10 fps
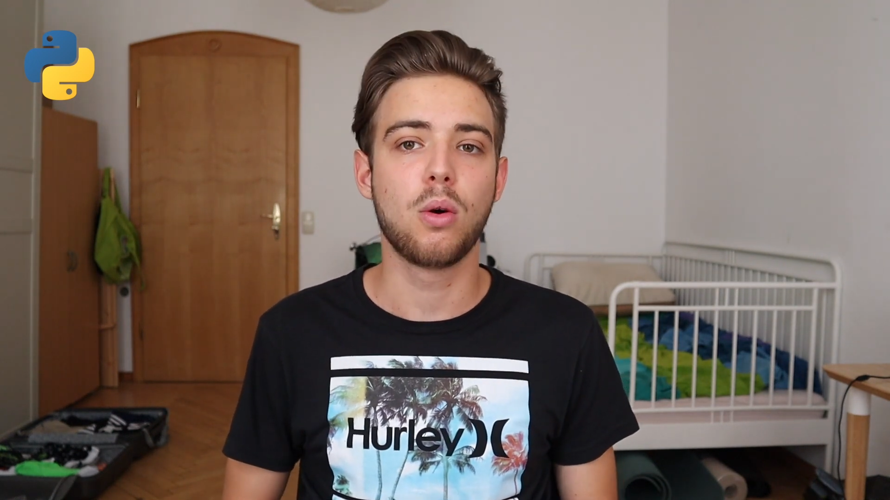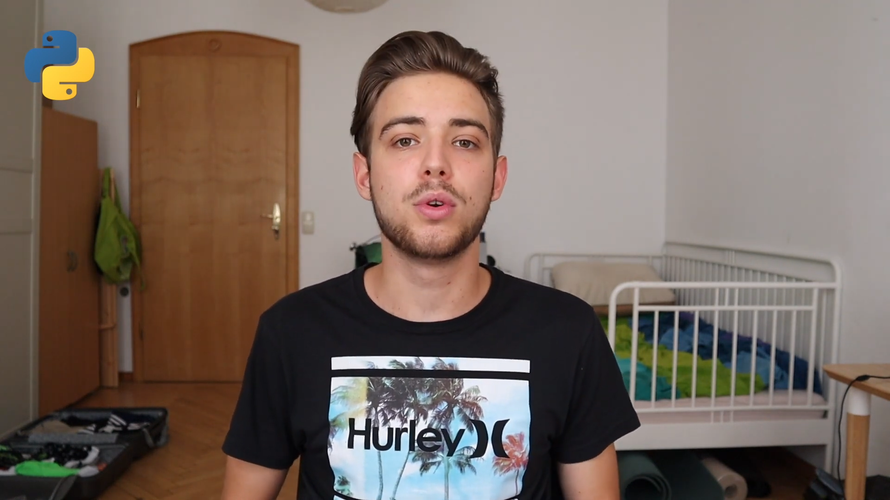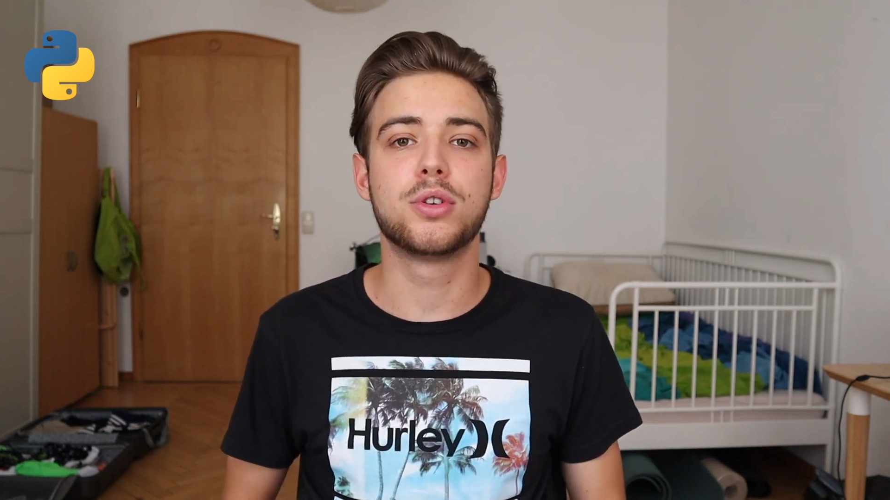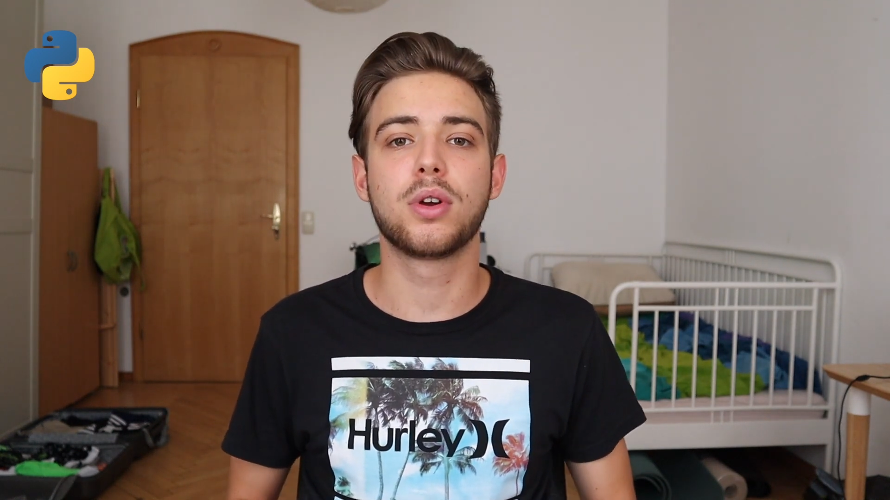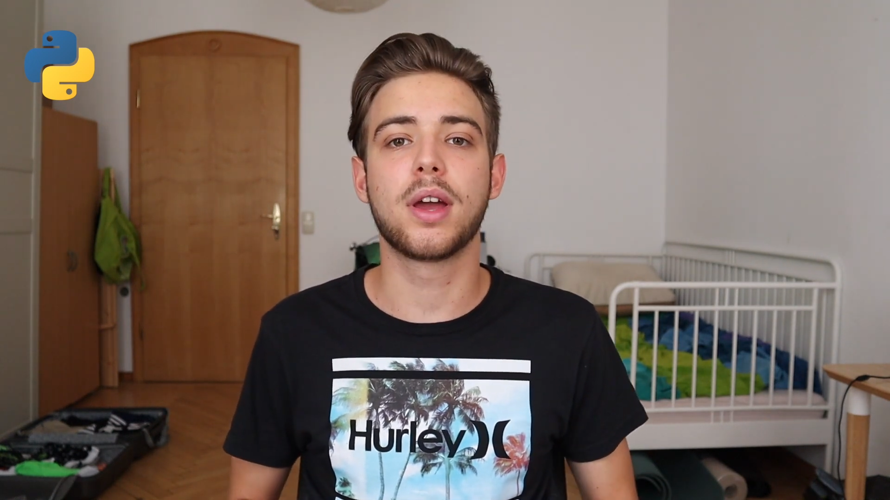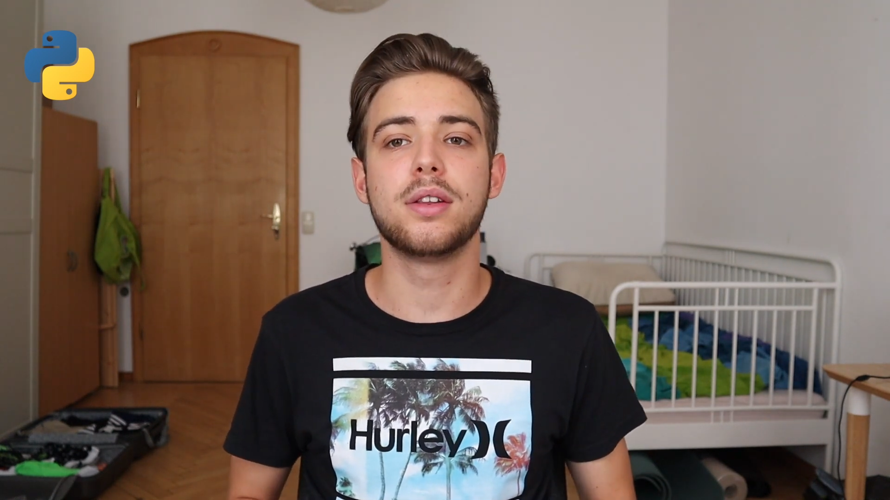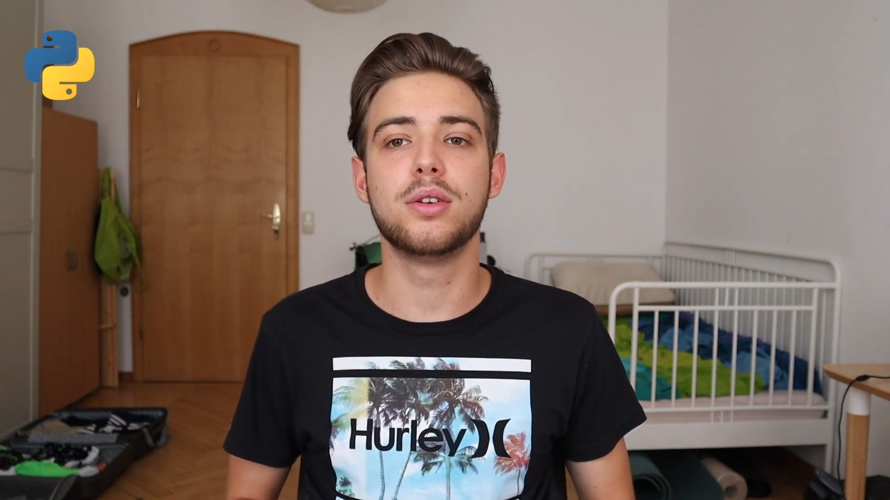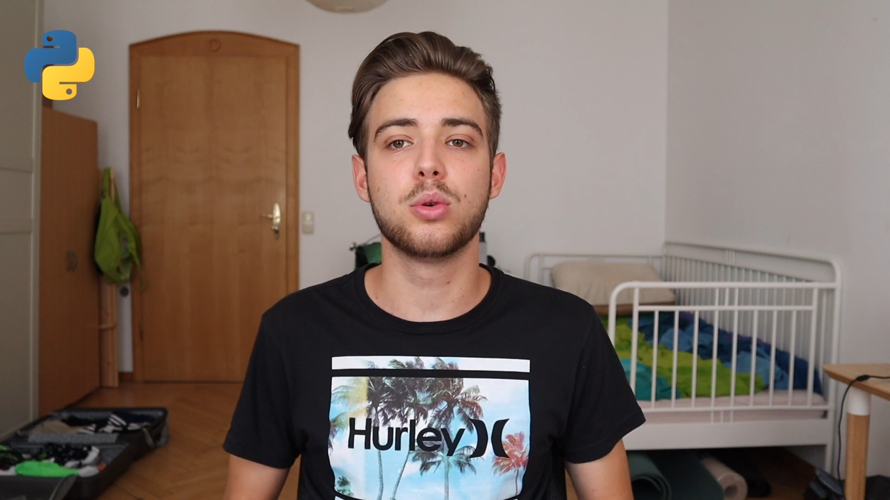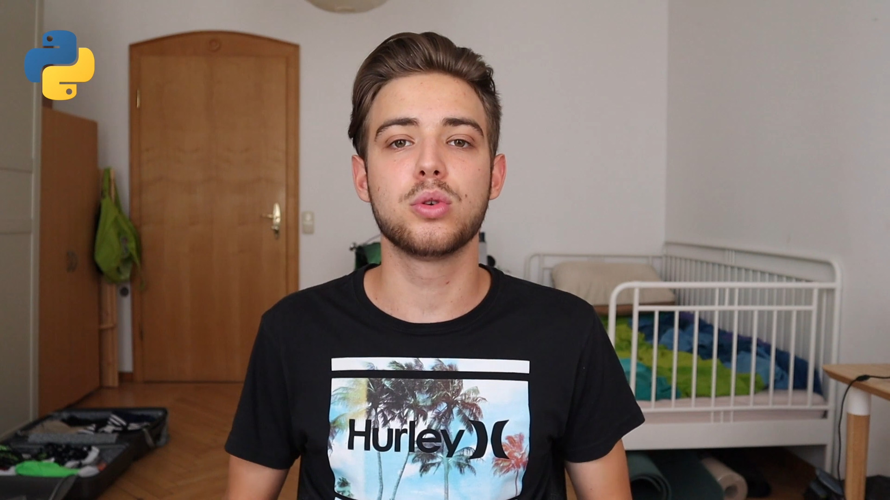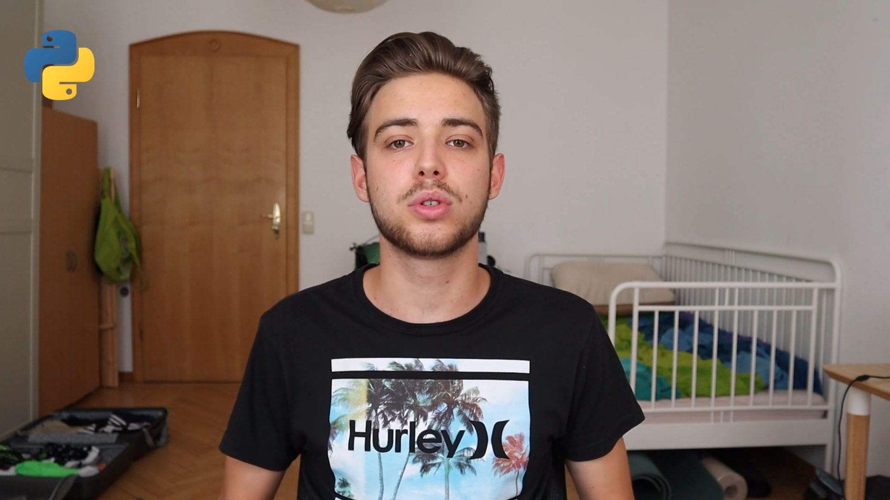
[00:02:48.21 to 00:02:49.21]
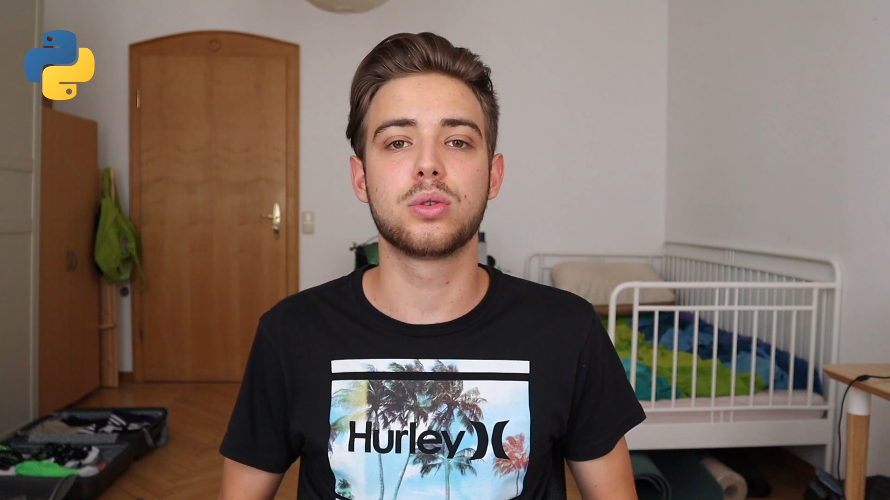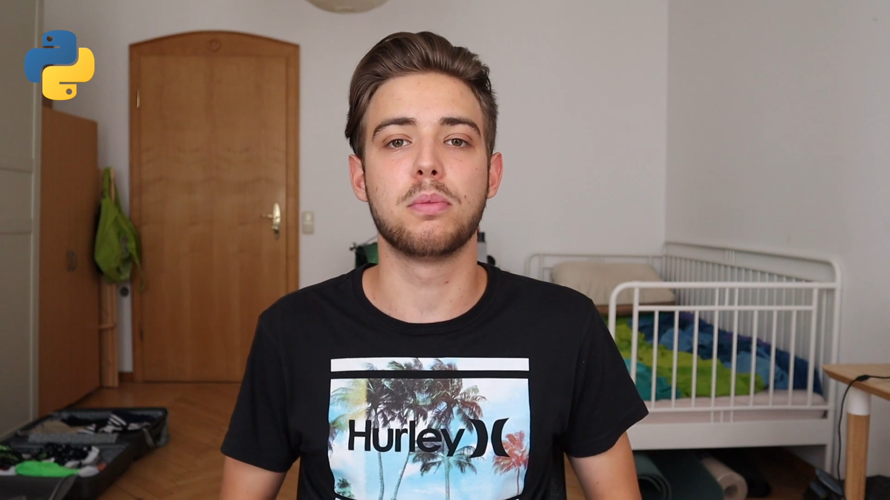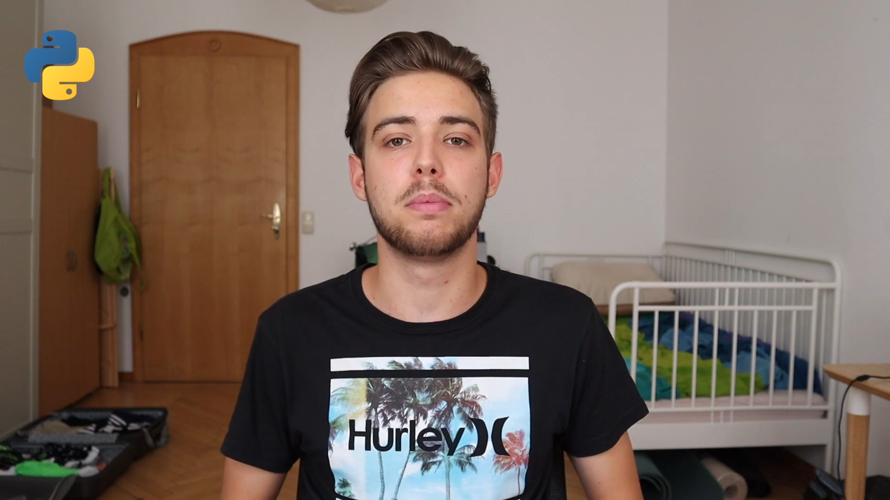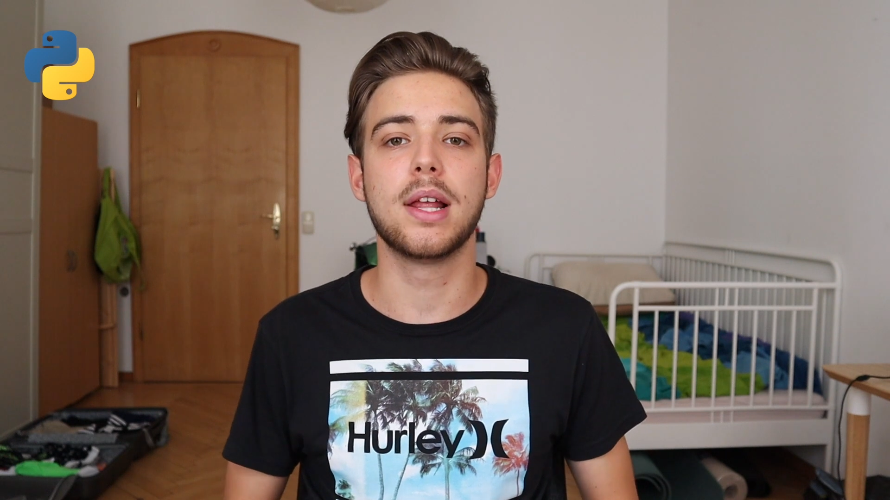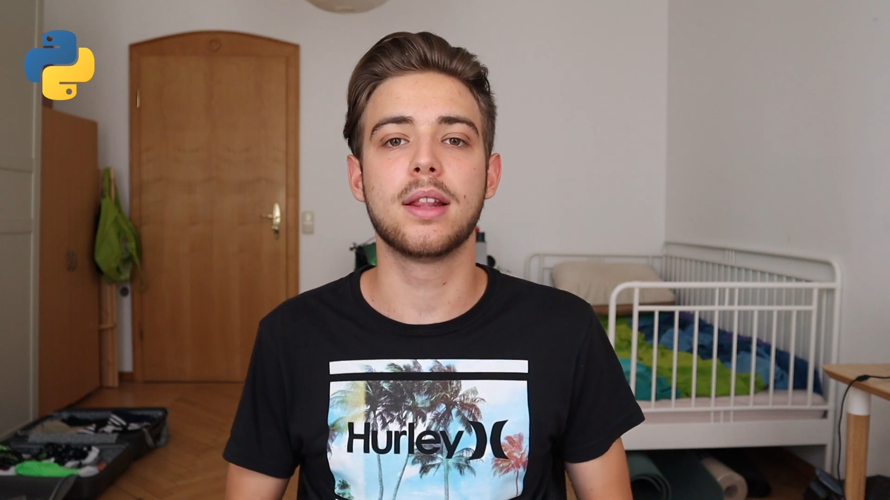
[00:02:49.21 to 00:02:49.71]
which you can use to
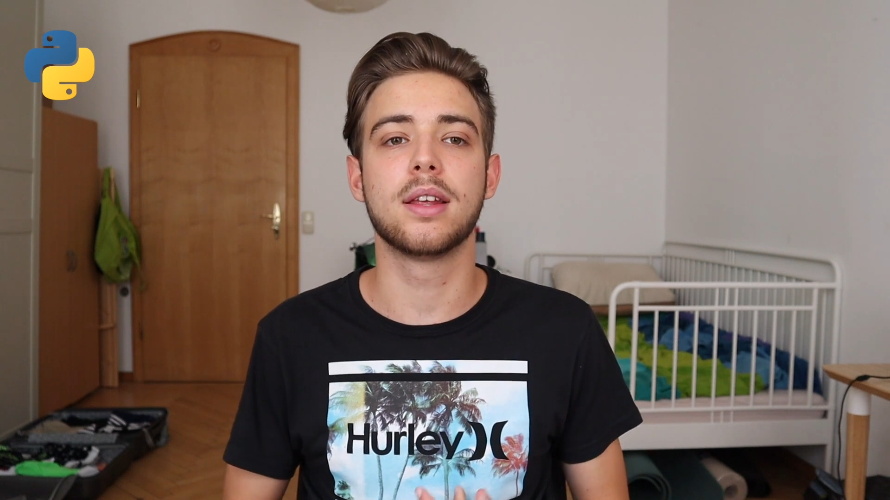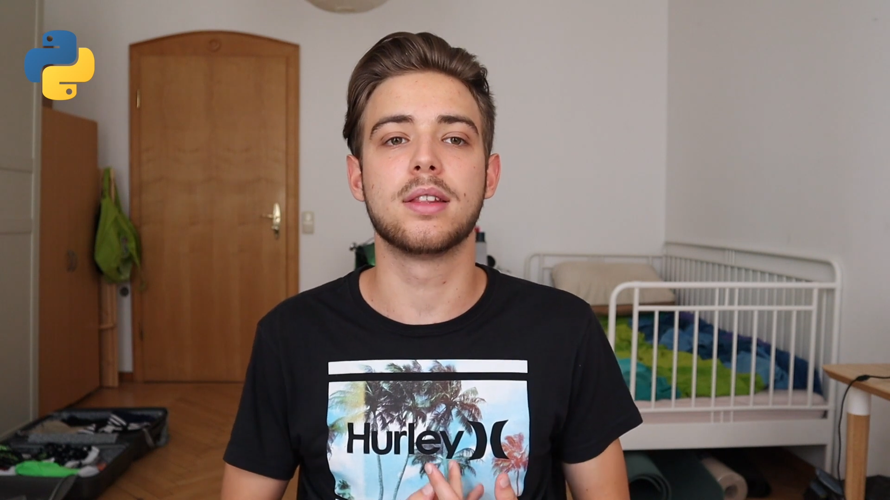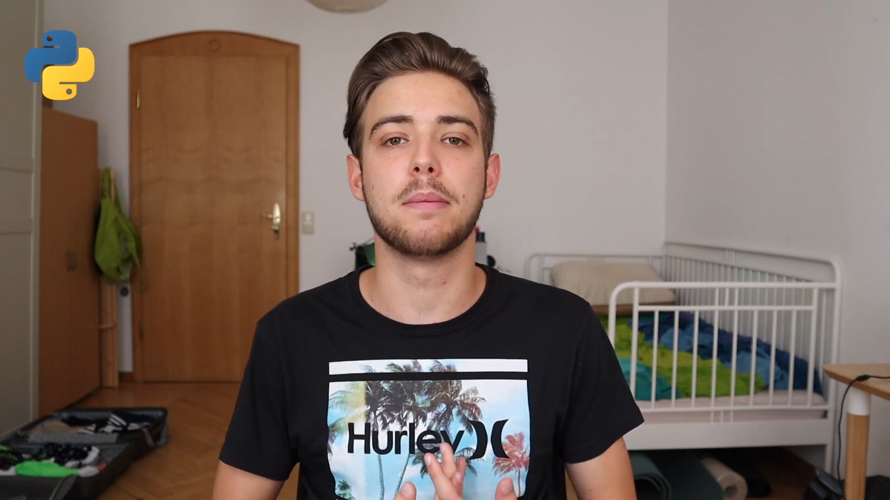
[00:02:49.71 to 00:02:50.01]
build